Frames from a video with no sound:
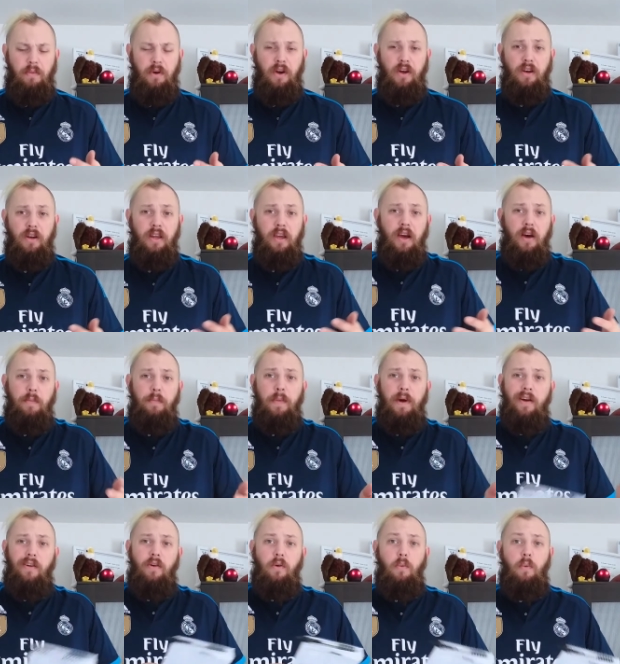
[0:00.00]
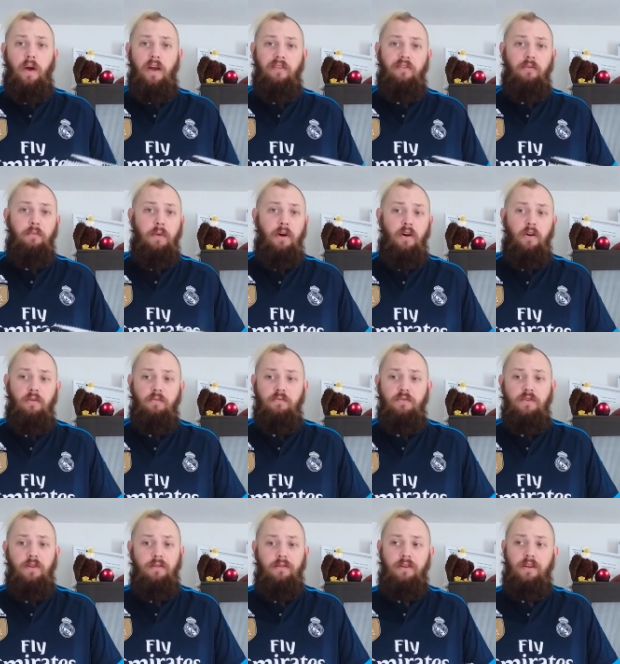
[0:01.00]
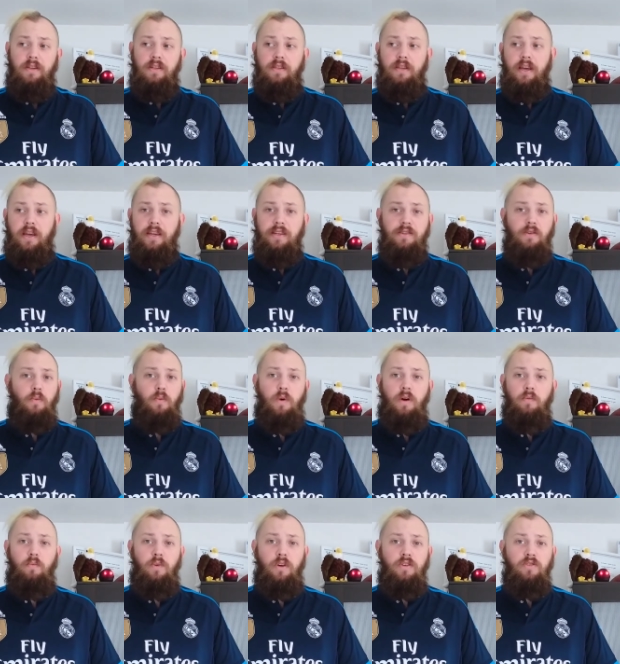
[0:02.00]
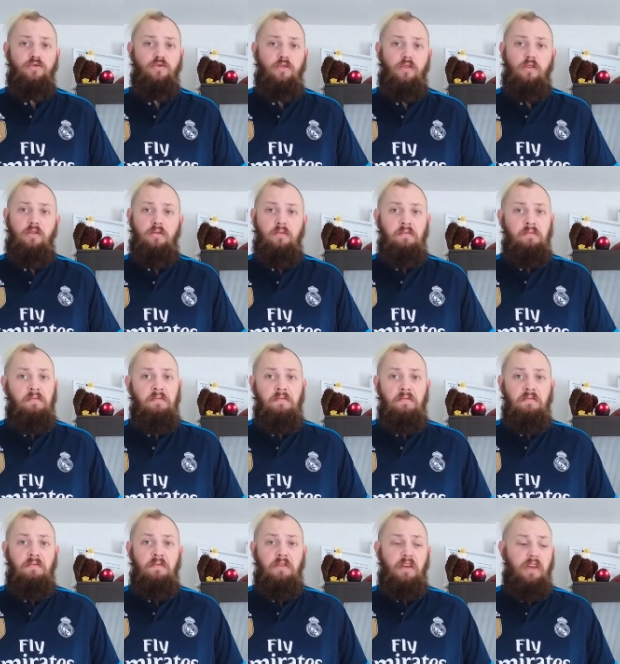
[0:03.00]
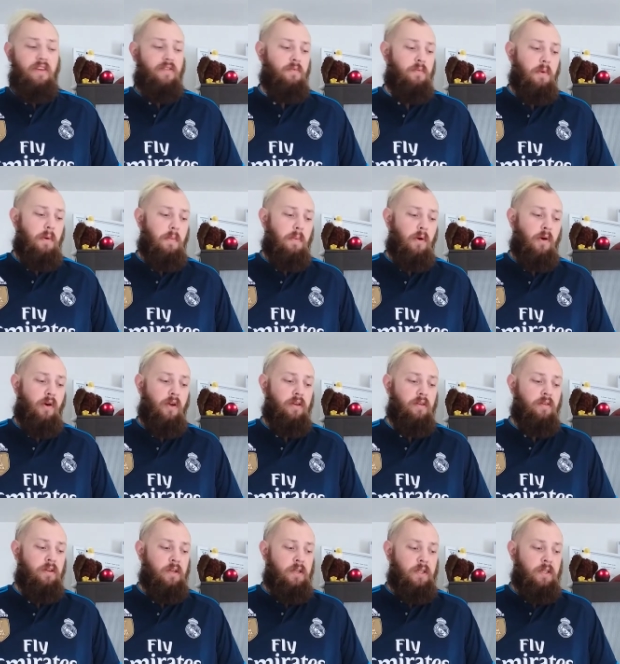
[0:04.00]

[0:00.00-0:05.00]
Burnley are better away from home. So I'm going to say it's a 1 1 draw. Give them a point.